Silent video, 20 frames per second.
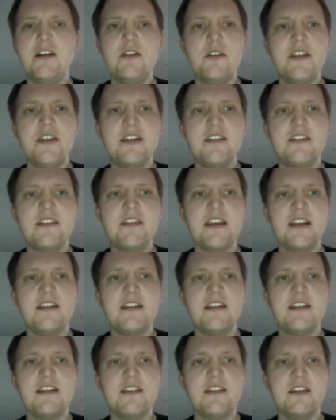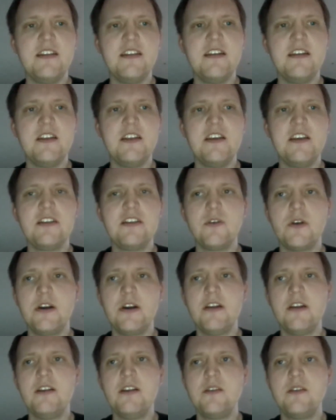that gets
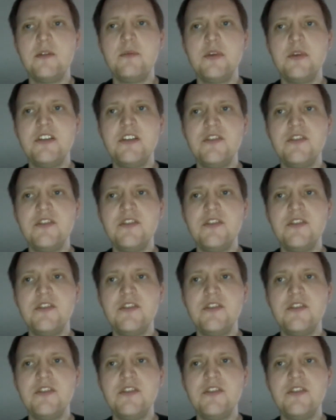ignored, which is